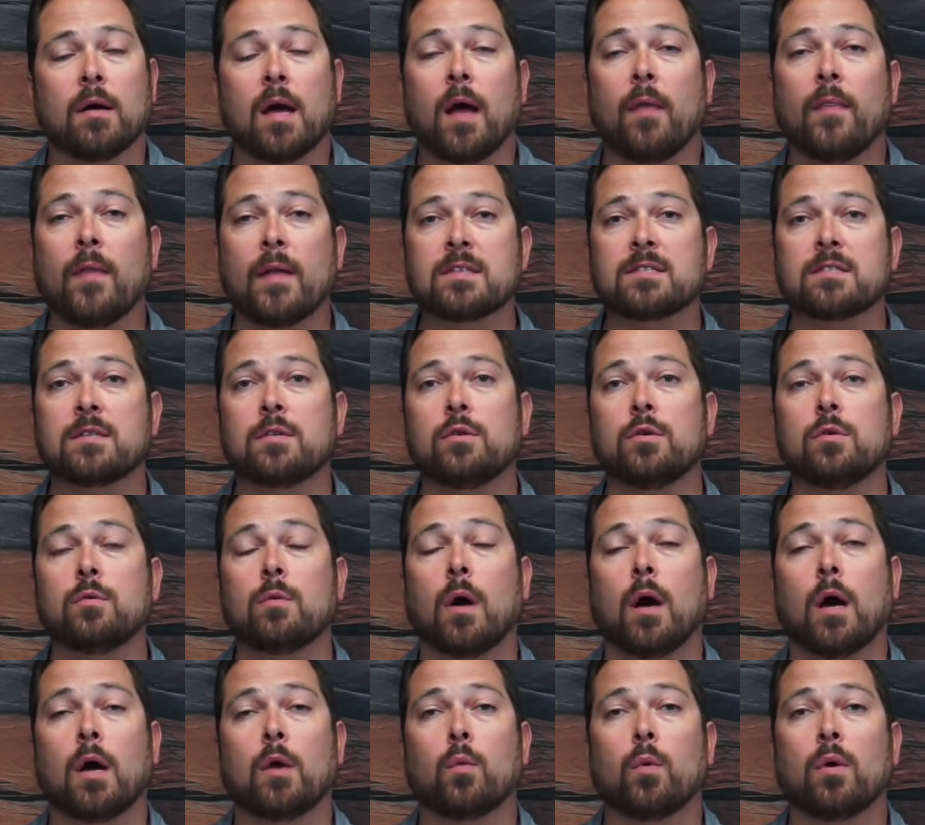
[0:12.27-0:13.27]
and that's the new
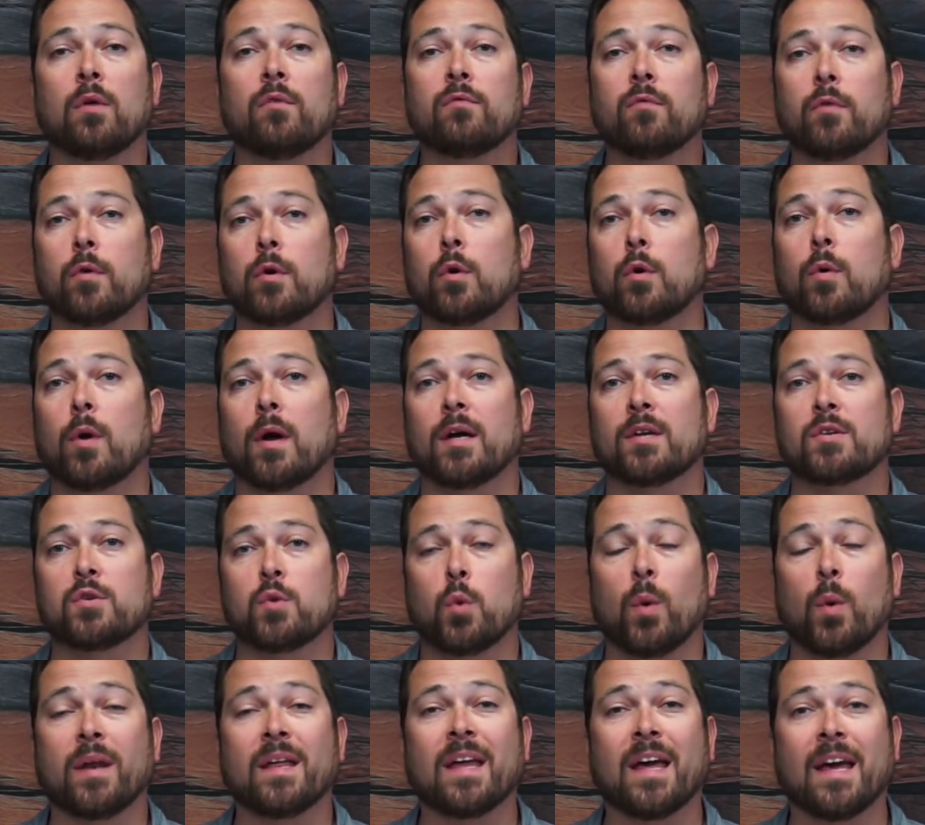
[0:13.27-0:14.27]
ON1 Photo Raw
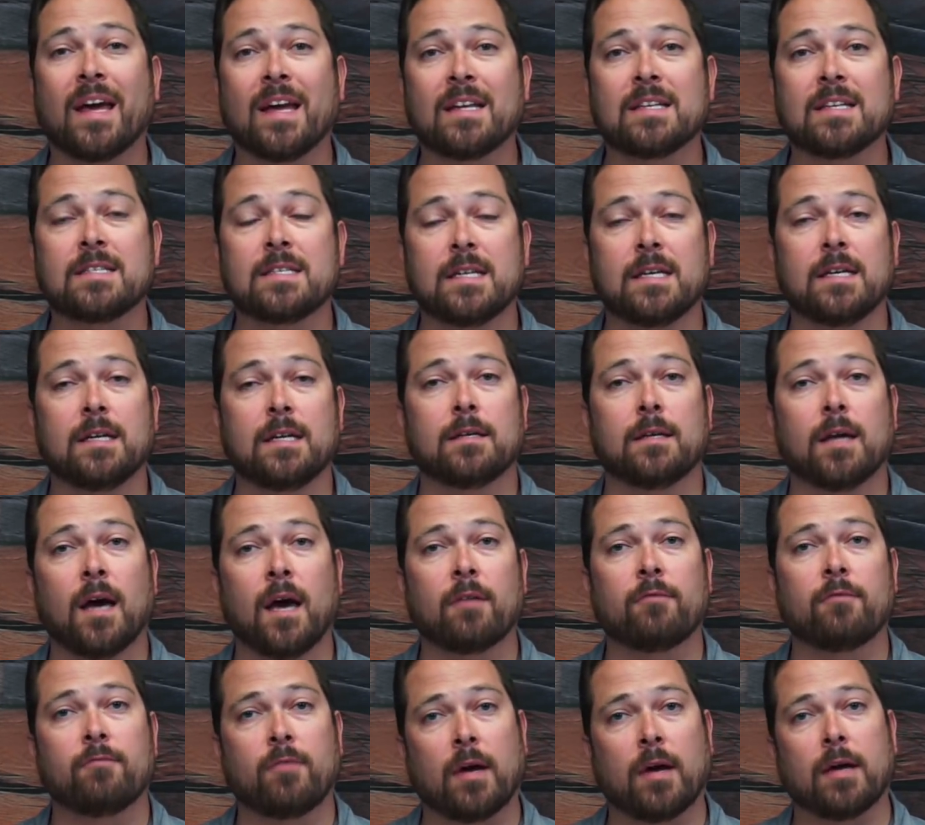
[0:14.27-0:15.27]

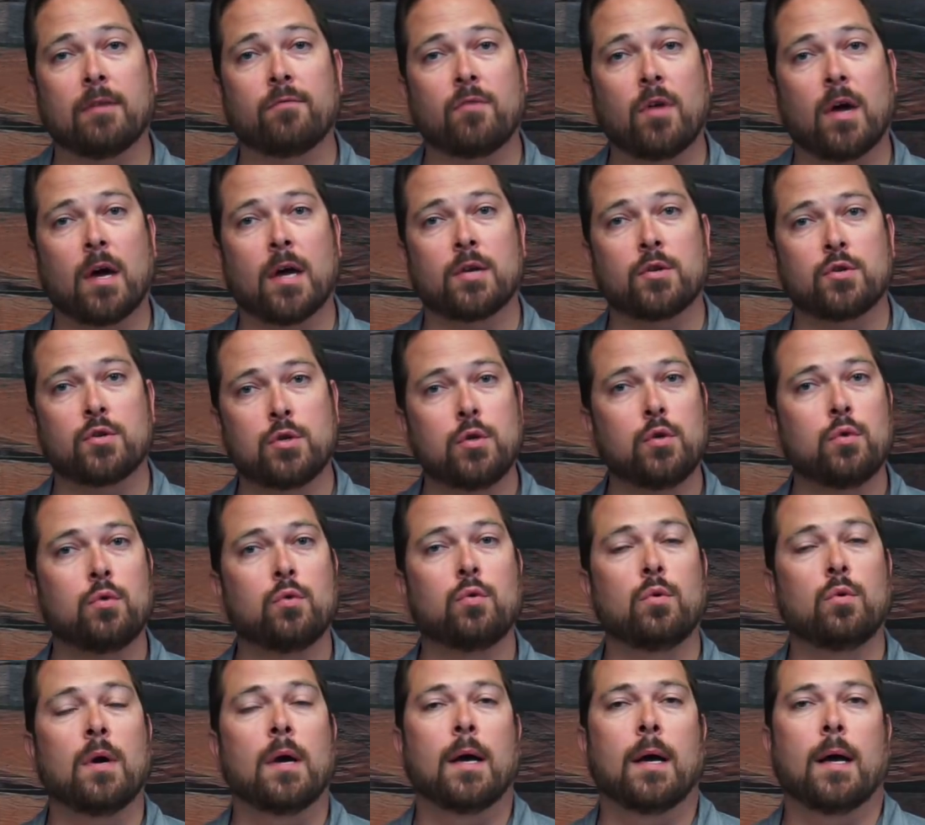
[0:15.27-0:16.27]

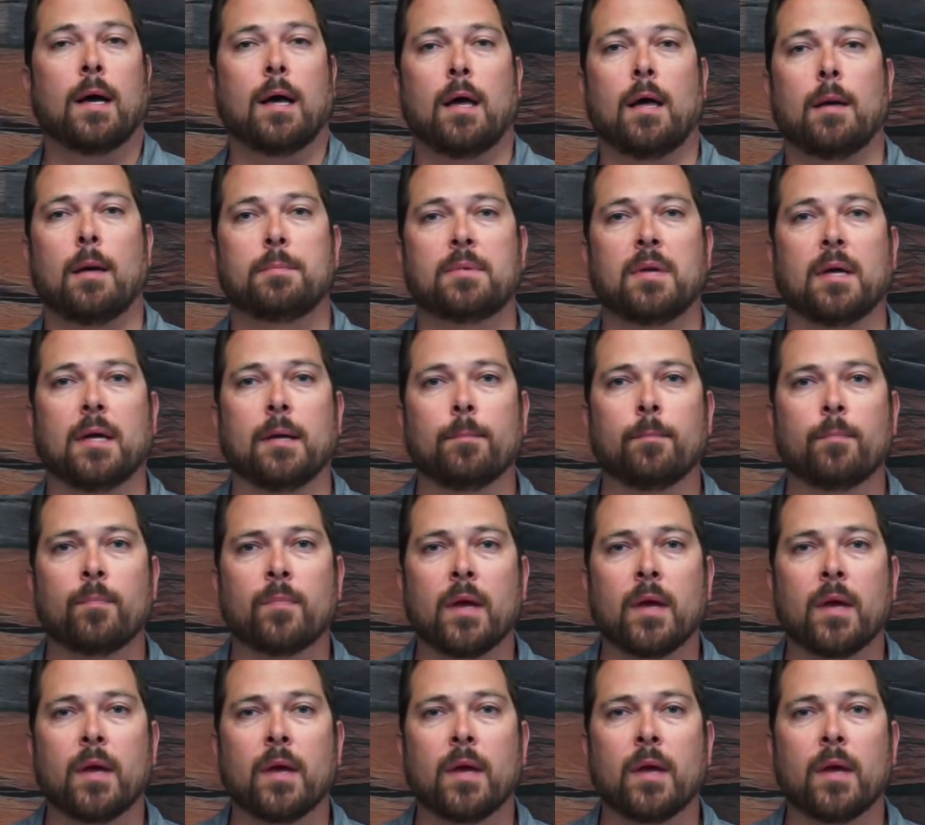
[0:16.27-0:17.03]
2018.5.2 update.